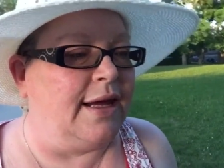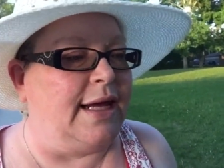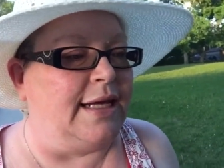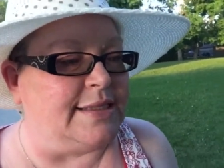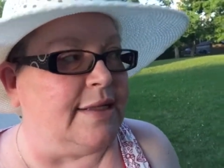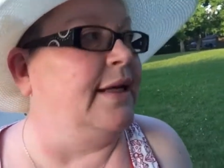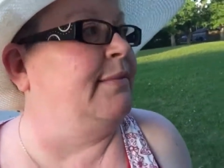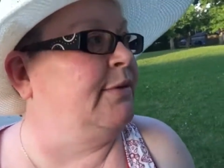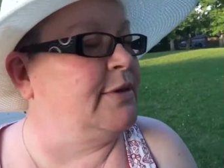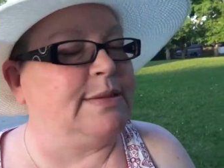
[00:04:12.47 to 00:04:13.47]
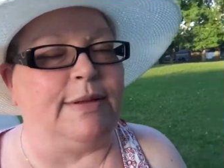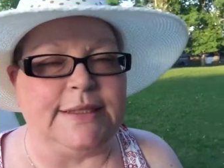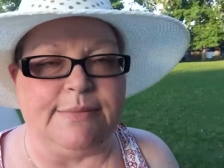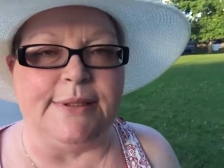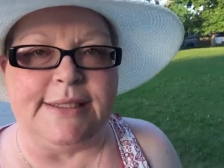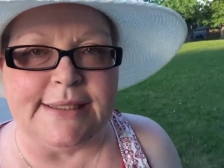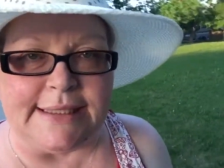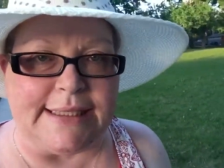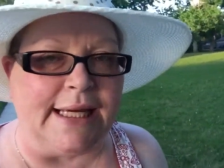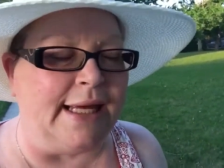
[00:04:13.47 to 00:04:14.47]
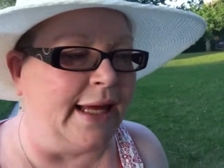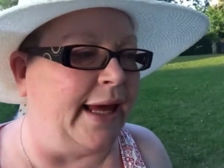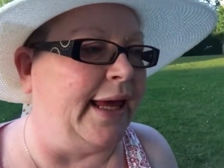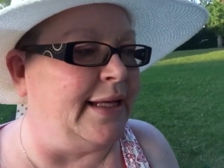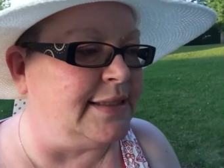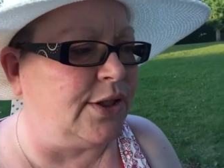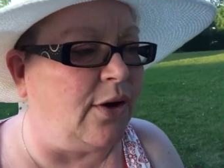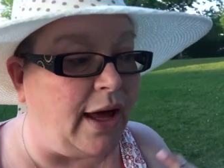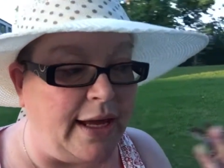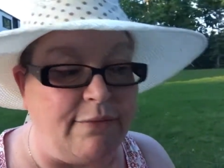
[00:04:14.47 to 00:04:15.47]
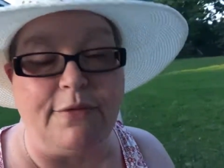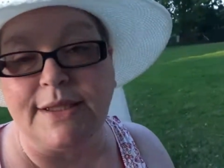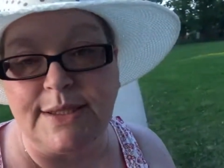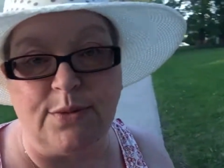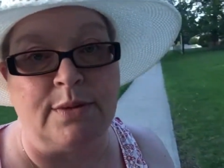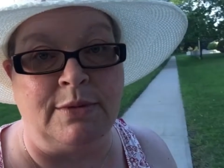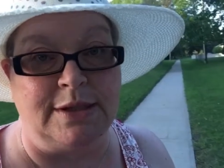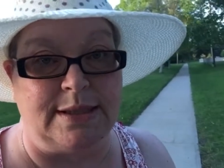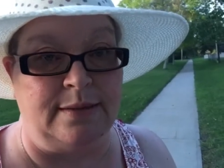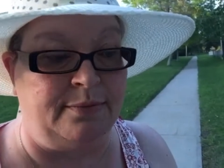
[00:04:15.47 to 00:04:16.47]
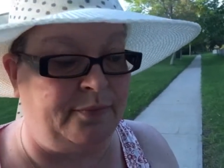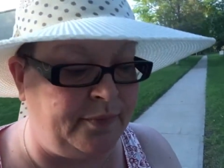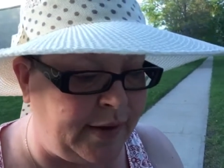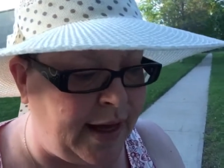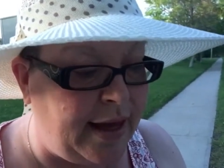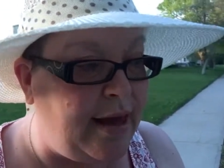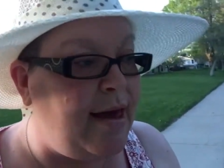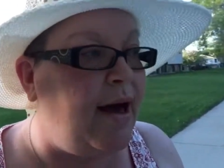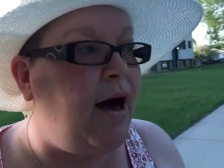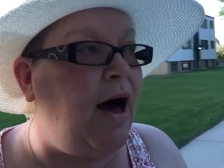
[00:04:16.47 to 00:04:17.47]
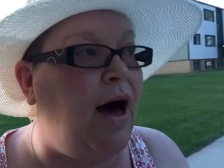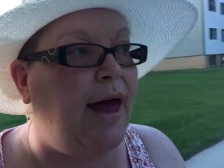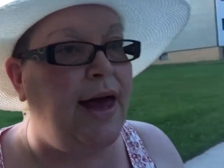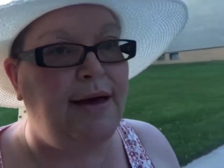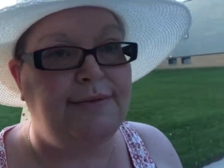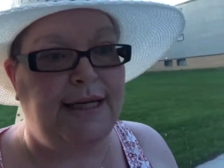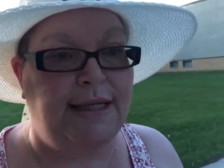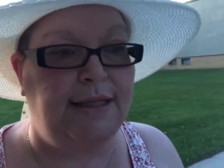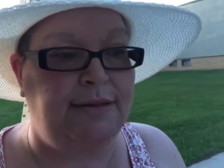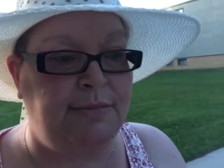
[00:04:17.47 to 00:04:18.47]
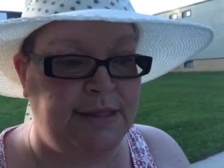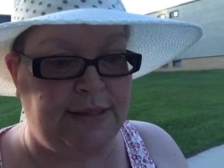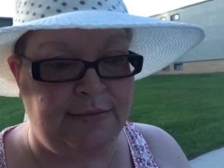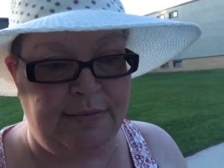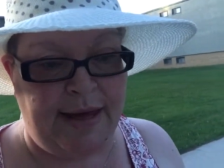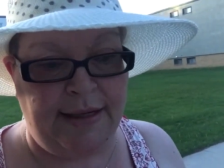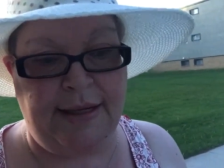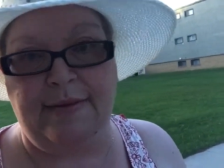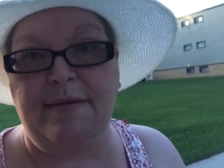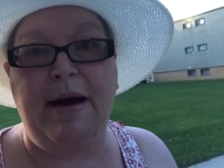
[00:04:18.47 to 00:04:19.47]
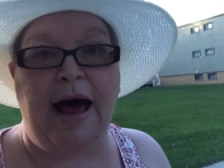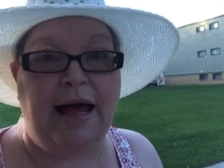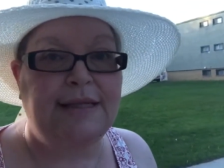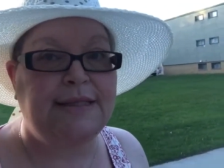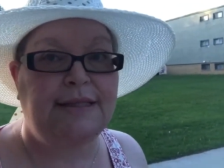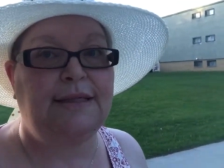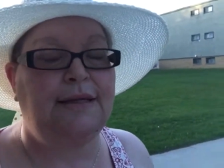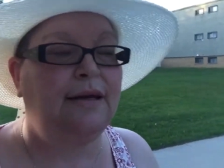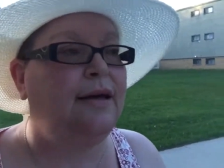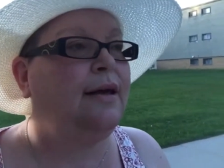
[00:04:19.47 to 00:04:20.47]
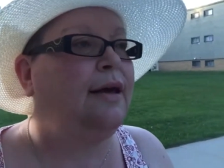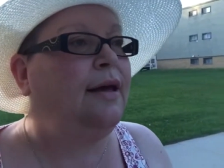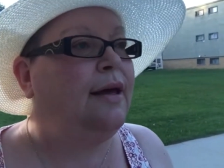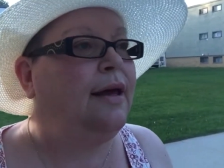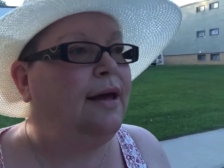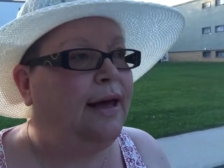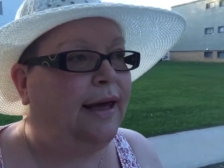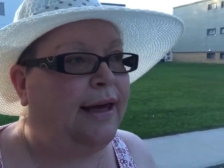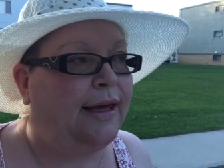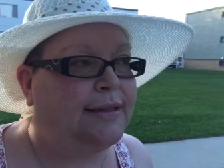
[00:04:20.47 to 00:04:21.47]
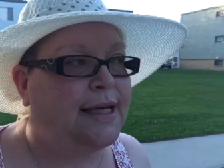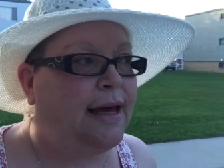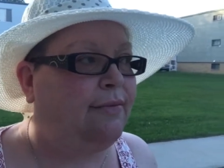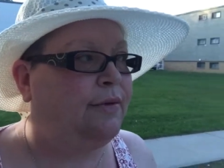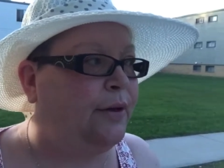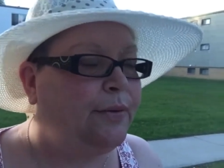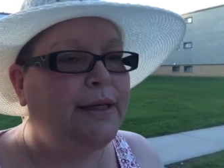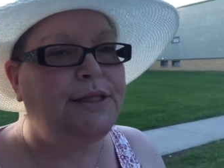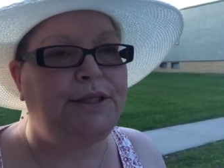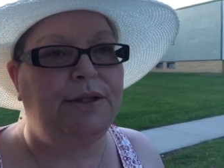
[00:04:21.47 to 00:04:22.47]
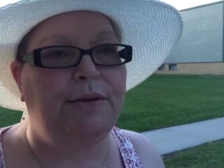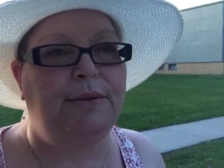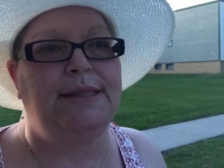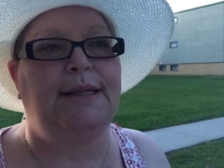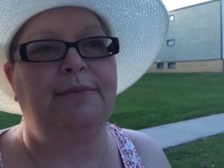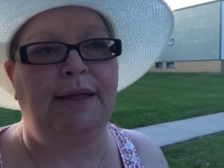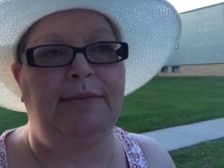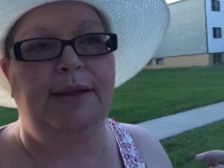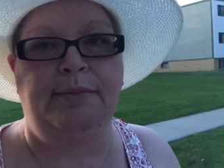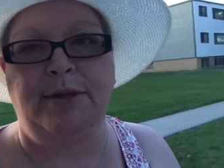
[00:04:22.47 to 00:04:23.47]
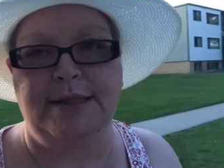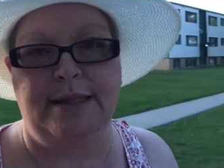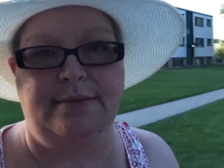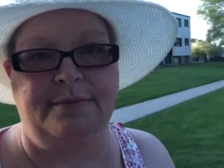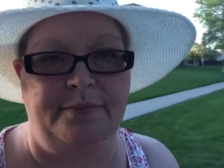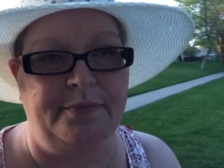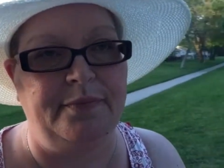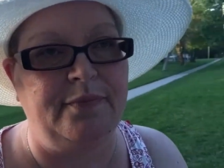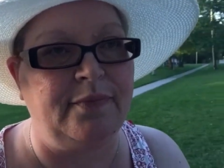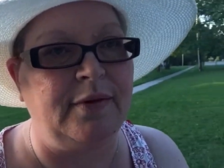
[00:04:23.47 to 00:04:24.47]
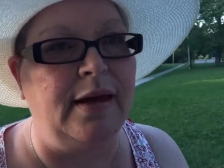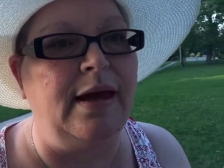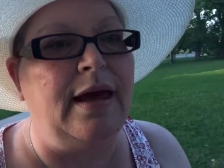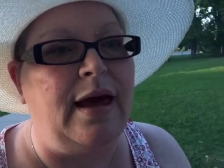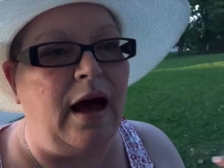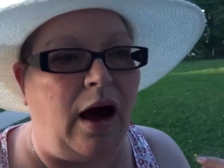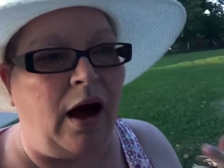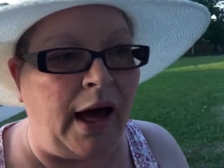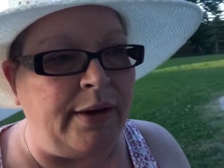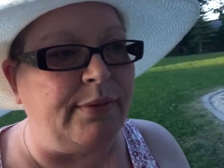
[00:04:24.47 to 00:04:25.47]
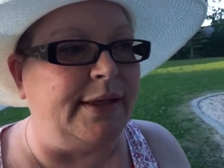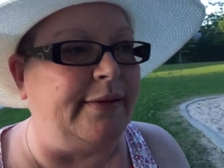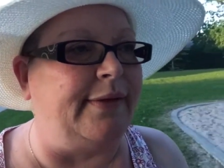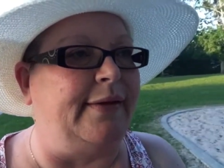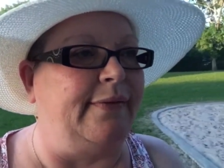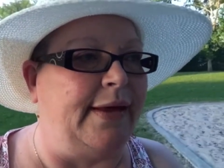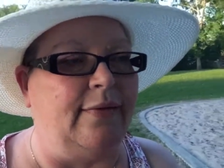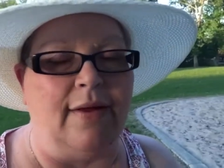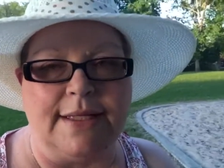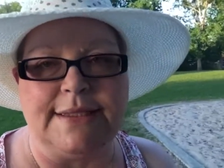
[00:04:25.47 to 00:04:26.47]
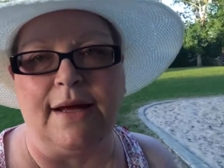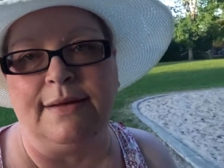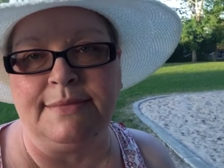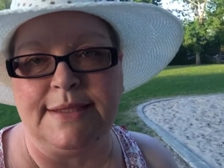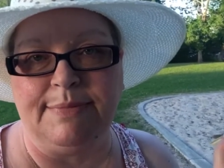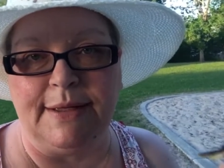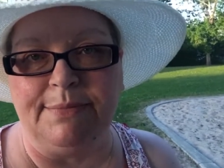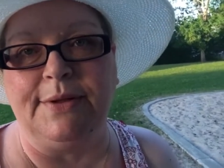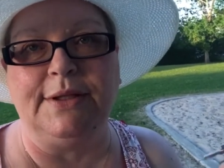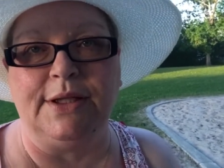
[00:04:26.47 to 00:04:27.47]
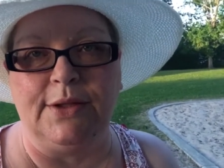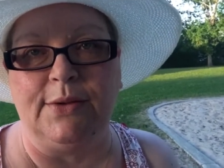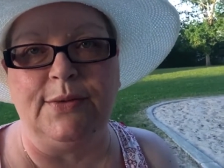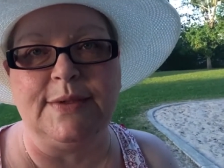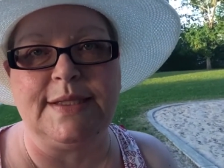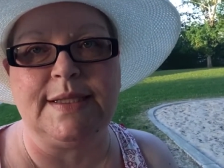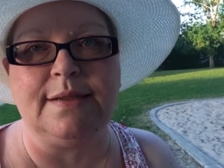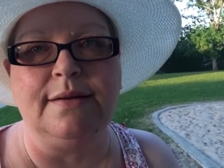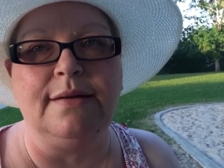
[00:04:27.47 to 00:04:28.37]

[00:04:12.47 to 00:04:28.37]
is claiming responsibility. And, you know, I have friends who are Muslim. I have dated Muslim men in the past, and I have no issue with somebody being Muslim. I really think that a lot of times people use